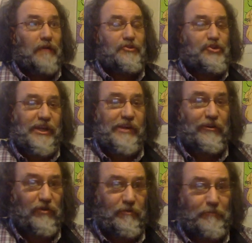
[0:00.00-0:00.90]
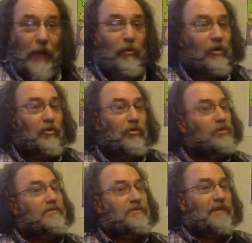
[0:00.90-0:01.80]
cheater power
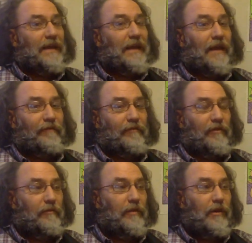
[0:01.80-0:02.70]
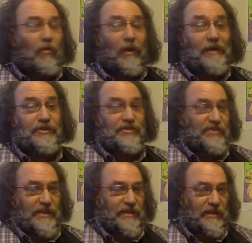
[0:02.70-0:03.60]
chords that I got from watching
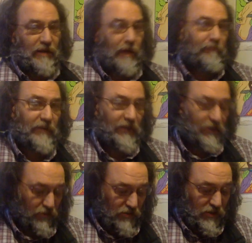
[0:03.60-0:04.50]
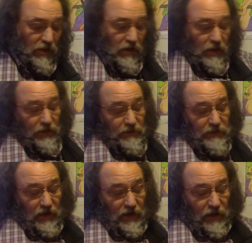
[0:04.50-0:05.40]
ZZ Top videos. It's
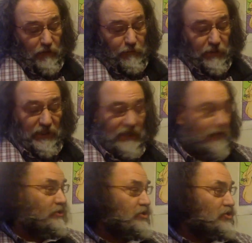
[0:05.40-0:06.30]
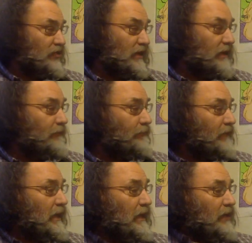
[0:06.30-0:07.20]
a Billy Gibbons trick.
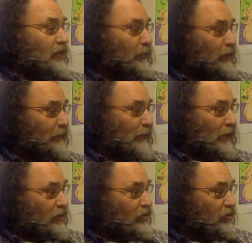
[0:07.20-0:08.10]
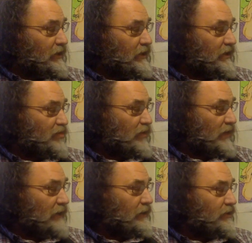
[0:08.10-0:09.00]
You could play a power chord this
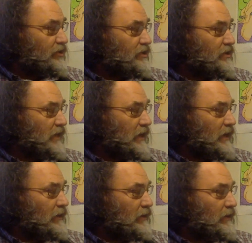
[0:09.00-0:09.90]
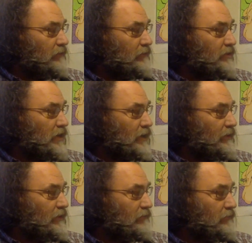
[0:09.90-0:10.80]
way. Let's just say, let's talk
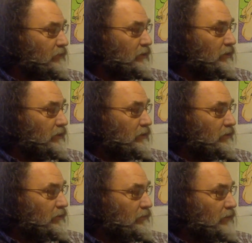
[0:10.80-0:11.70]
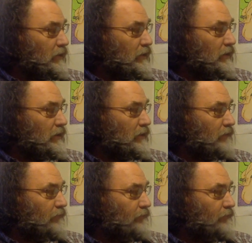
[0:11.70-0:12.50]
about the